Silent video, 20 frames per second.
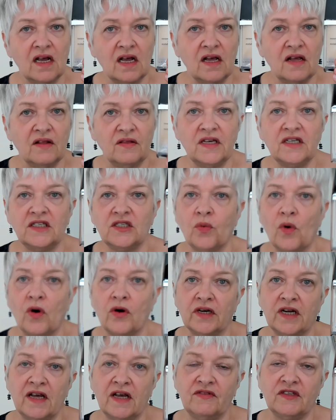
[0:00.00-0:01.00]
this
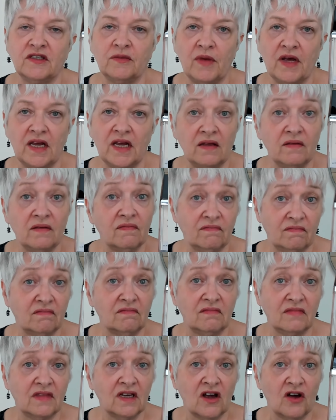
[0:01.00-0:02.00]
one gives me
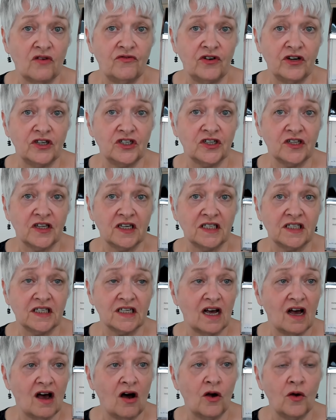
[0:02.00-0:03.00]
the coverage
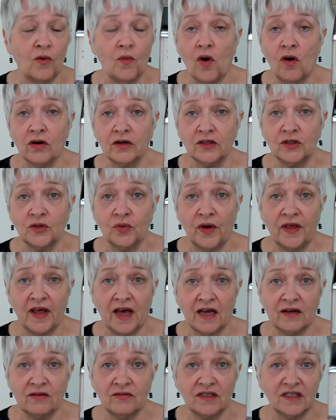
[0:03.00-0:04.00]
that I want
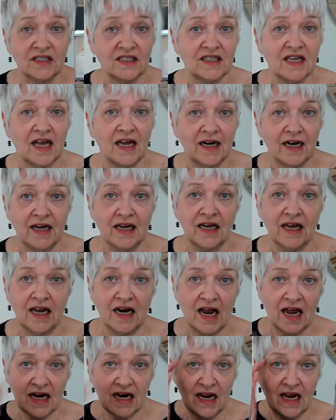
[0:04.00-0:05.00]
without settling
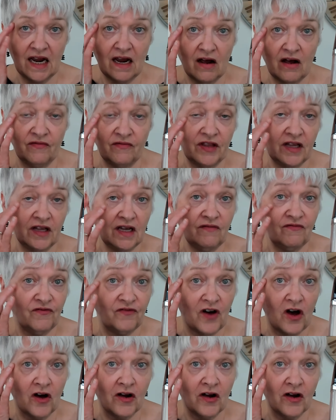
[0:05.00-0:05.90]
in any of the fine